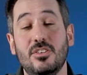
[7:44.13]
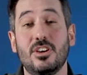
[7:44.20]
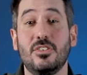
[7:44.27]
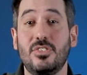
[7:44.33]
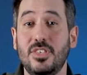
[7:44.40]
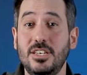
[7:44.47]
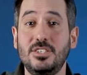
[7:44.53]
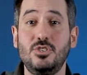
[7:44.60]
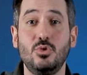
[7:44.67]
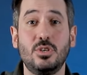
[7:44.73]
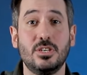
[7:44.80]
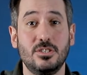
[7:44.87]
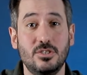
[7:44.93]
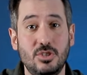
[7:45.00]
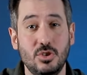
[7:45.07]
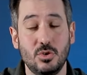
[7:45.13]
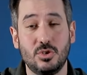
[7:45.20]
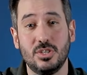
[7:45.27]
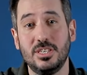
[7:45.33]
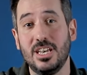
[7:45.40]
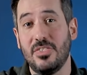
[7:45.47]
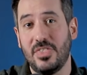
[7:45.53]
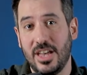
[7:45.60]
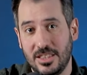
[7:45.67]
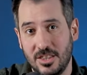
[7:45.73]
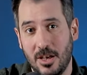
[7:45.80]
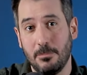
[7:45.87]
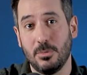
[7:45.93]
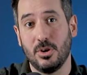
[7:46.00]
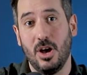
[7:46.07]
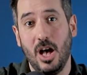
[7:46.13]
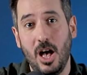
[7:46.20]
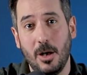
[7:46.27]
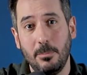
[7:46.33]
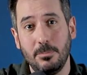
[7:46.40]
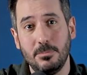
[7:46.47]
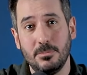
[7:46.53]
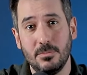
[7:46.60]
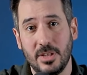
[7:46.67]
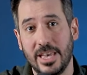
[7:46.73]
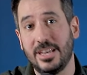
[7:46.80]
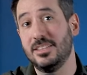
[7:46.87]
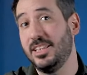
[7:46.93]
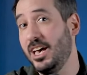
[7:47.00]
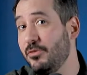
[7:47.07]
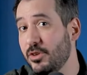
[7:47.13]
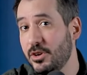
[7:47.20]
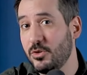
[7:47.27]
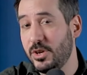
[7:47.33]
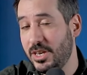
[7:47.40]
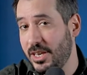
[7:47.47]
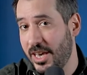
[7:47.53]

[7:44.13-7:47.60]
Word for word: There are things you can do to get that number up, like an evergreen